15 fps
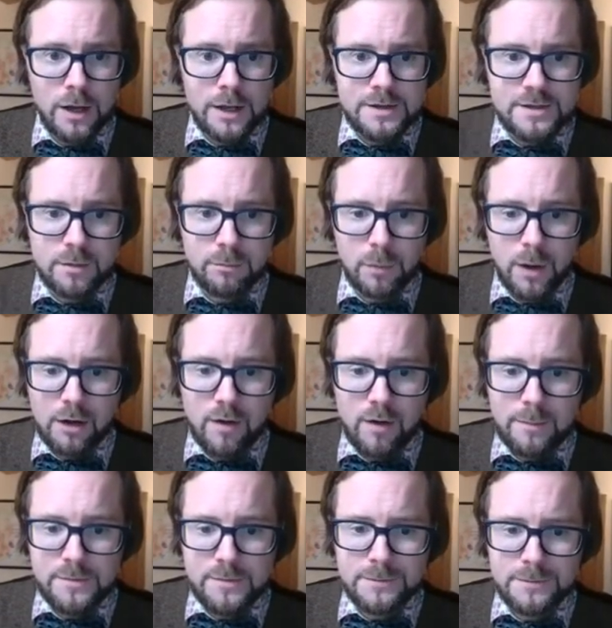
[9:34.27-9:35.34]
in some black
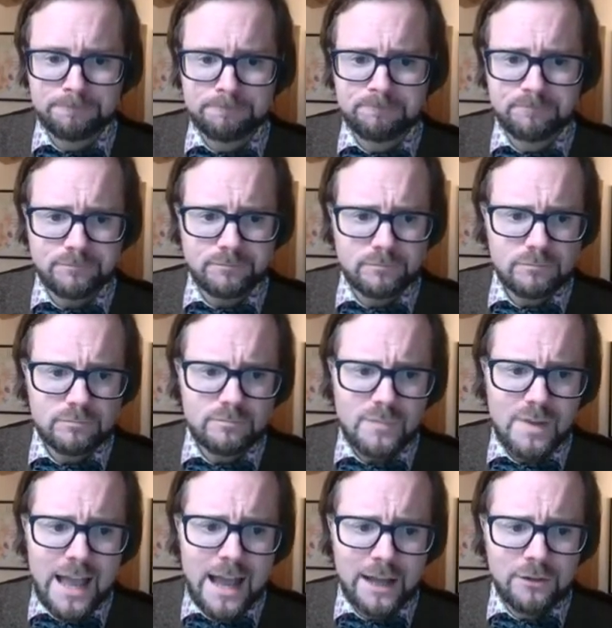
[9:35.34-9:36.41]
grapes.
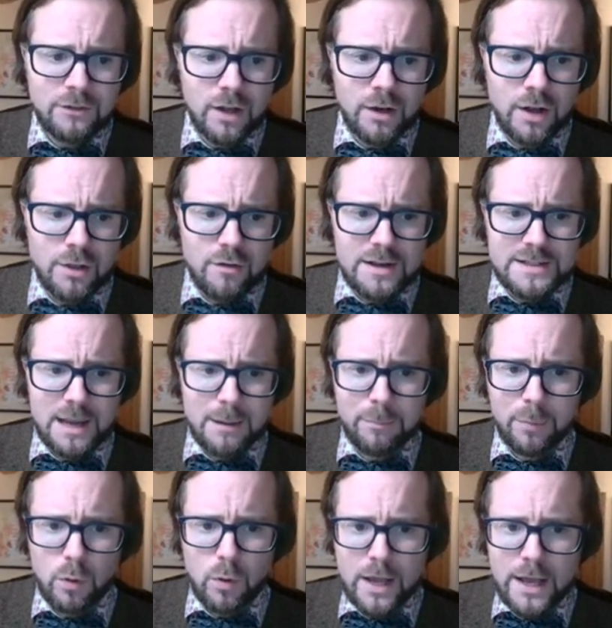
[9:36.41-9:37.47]
And another
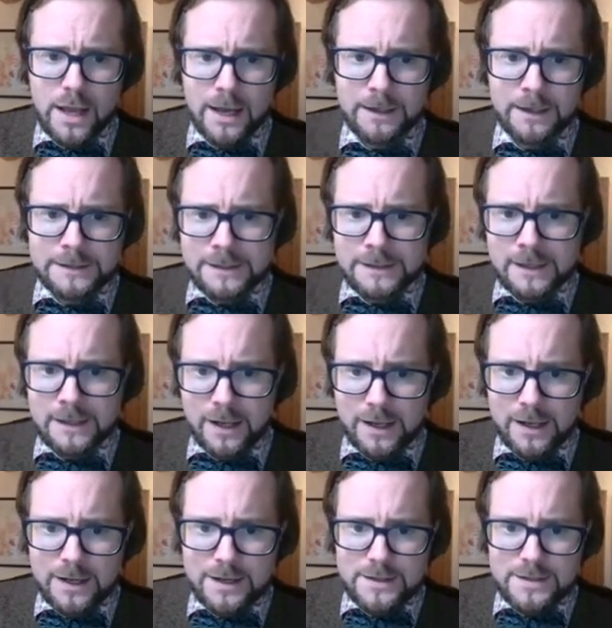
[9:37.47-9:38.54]
example here
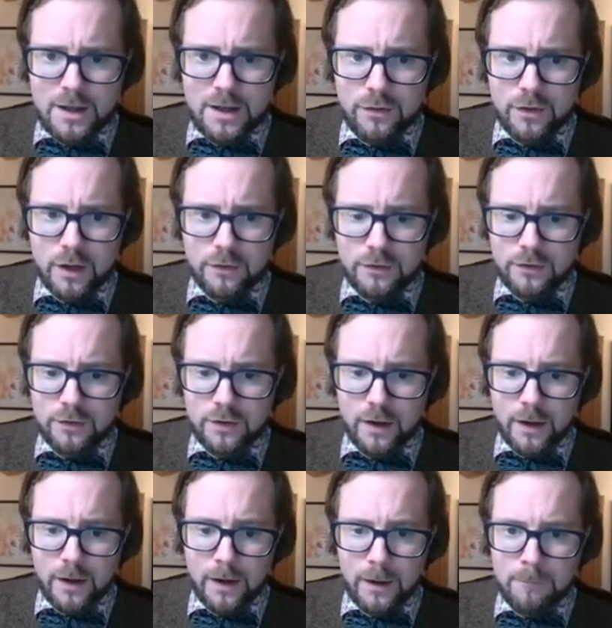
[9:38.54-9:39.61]
is that
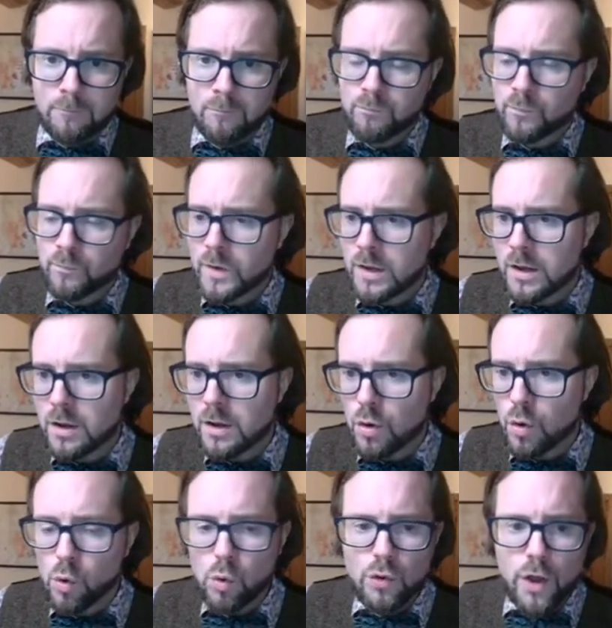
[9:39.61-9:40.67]
um,
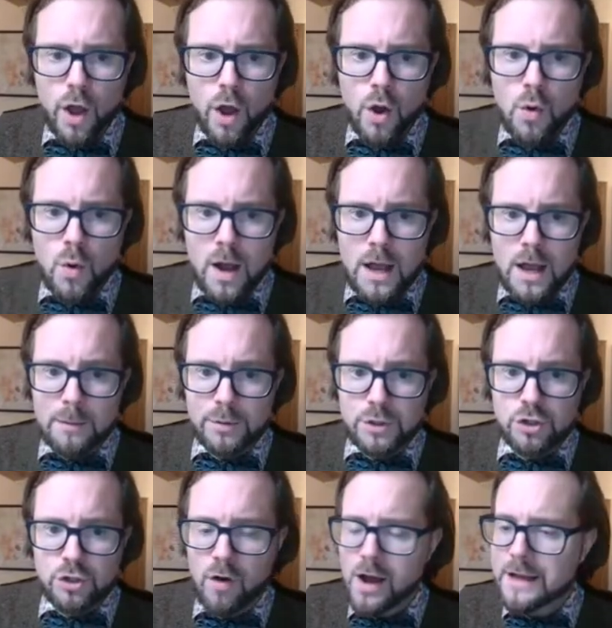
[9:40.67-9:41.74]
although uh,
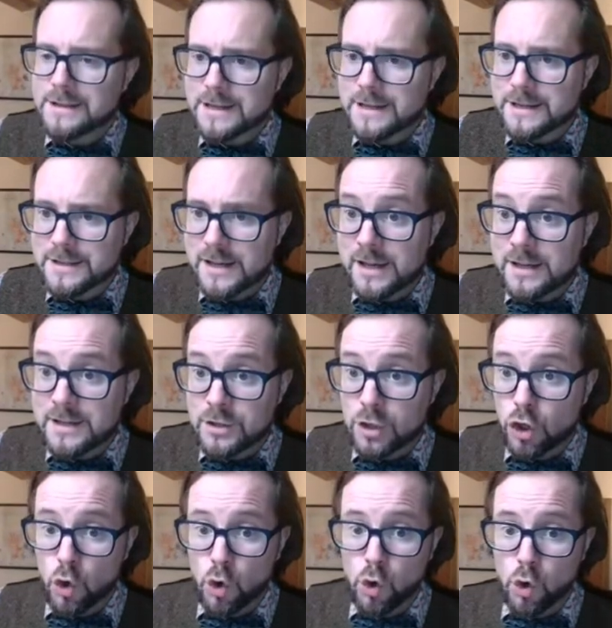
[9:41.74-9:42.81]
botrytis is the
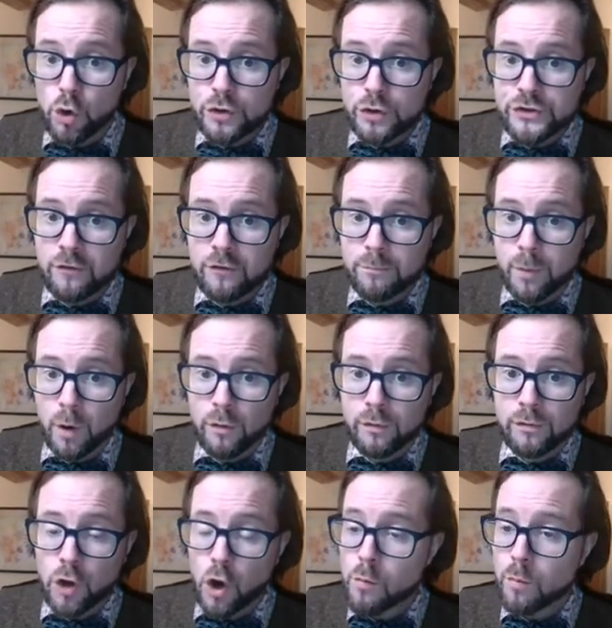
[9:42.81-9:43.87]
cause of
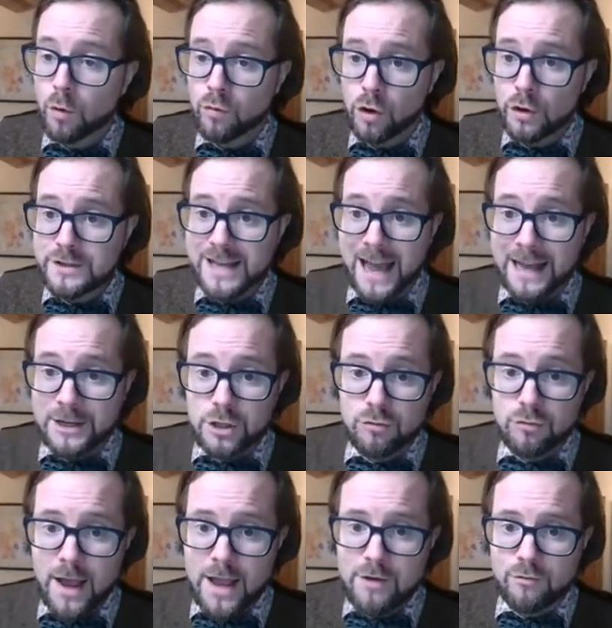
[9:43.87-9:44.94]
both noble rot and
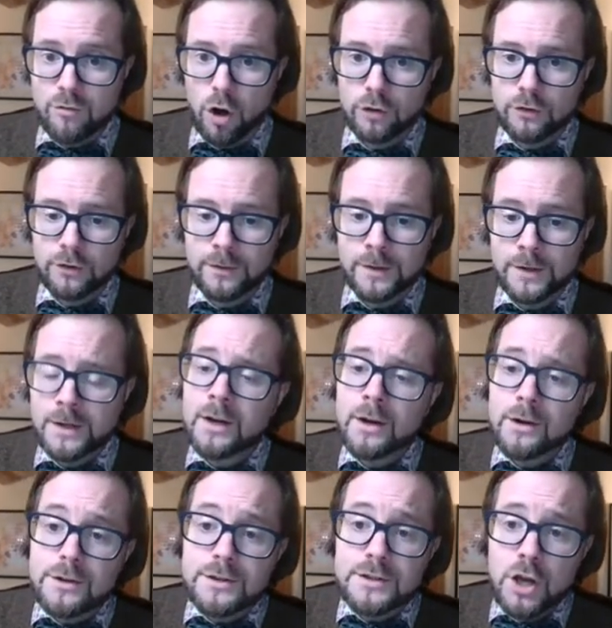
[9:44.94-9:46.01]
grey rot,
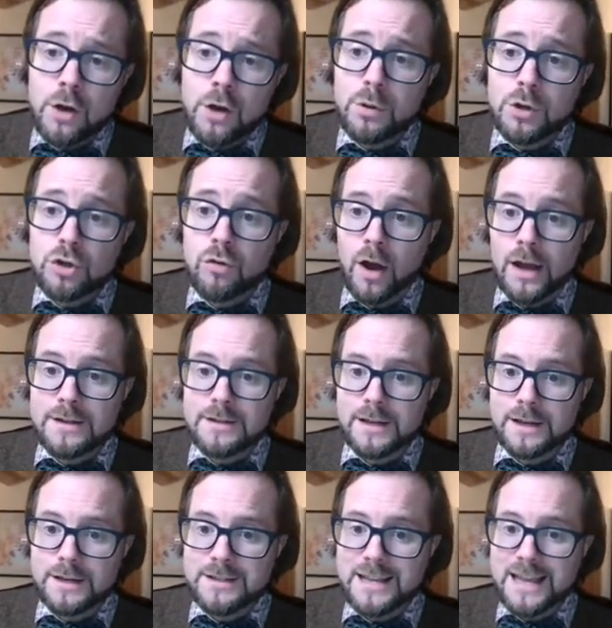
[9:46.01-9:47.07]
the term
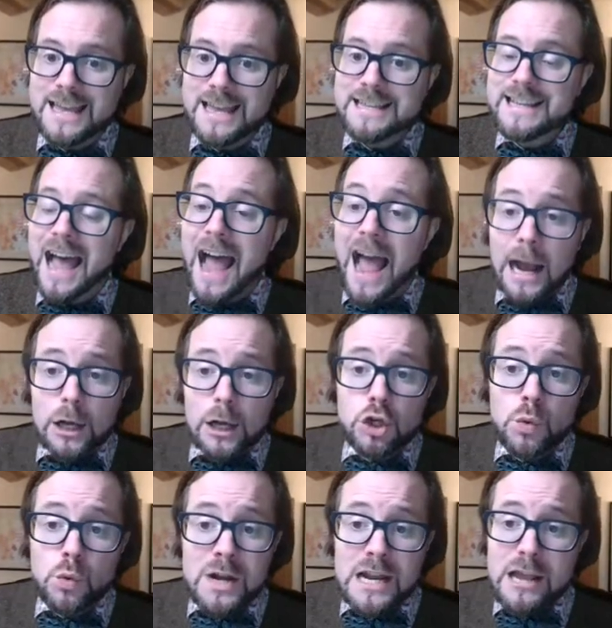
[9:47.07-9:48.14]
botrytis is
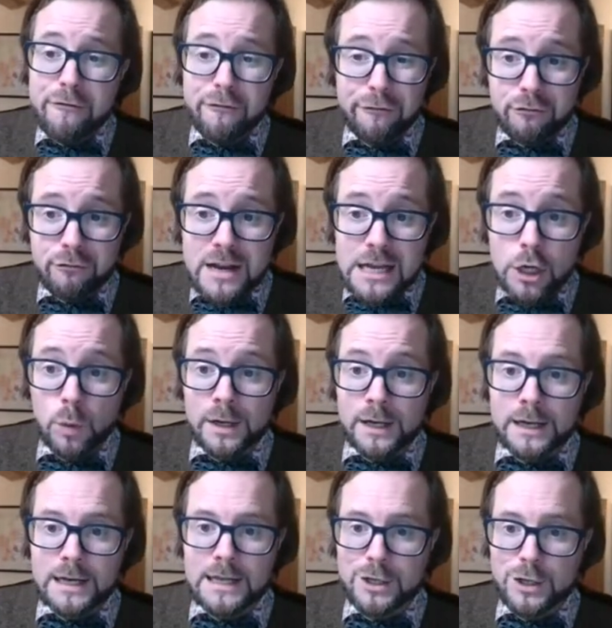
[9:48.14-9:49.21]
actually
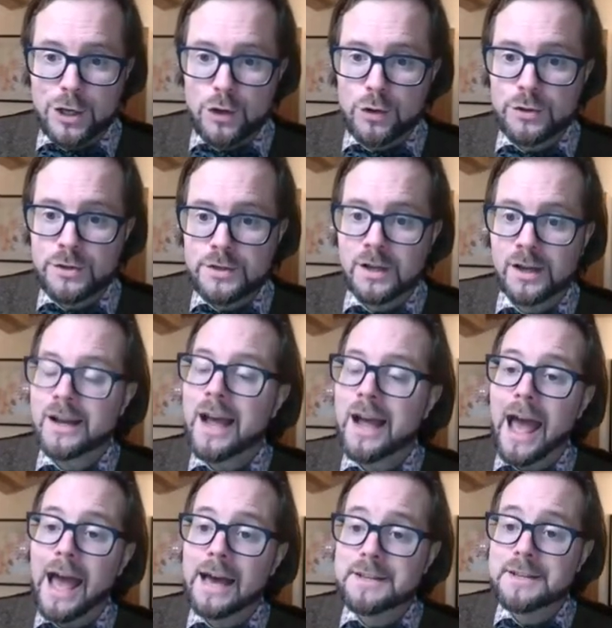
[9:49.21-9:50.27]
frequently used
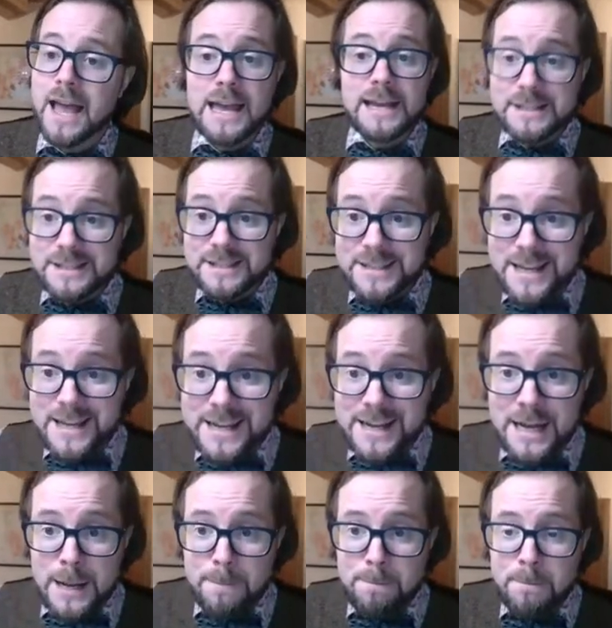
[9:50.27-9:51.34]
as a
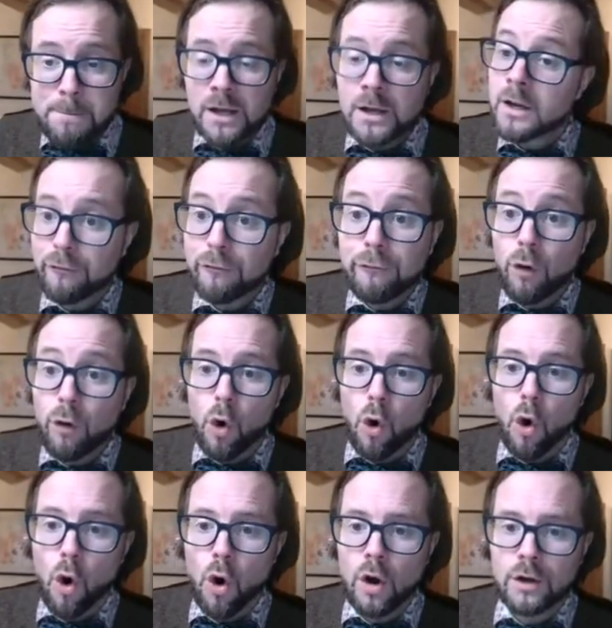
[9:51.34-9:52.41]
synonym
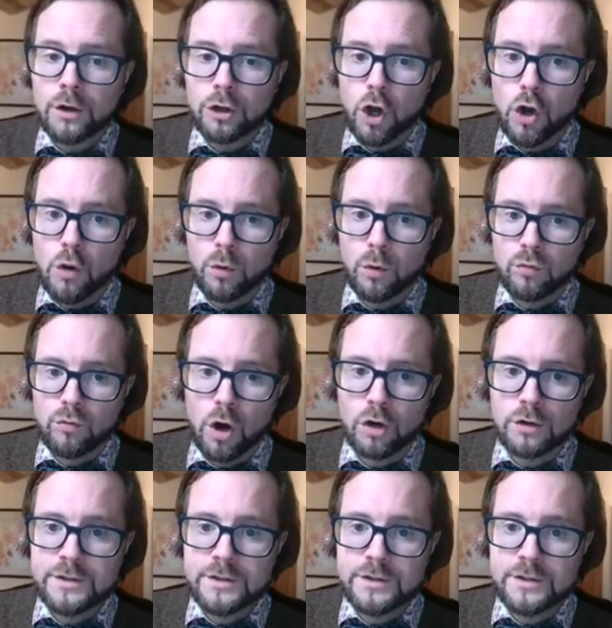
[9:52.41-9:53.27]
for noble rot.